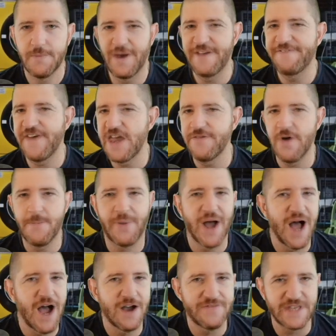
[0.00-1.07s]
My favorite
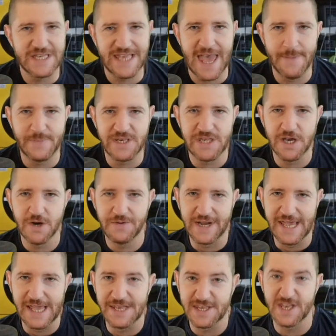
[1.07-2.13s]
part of this episode
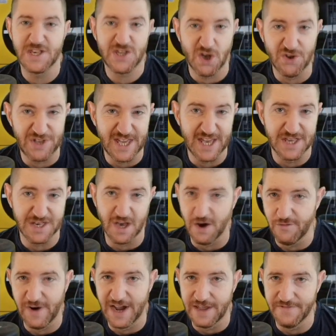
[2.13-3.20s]
is Sonya's
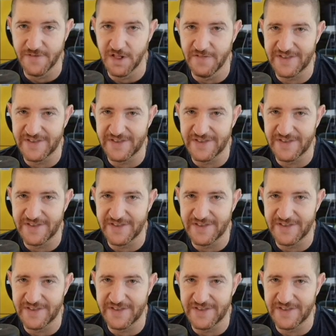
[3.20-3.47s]
arrival.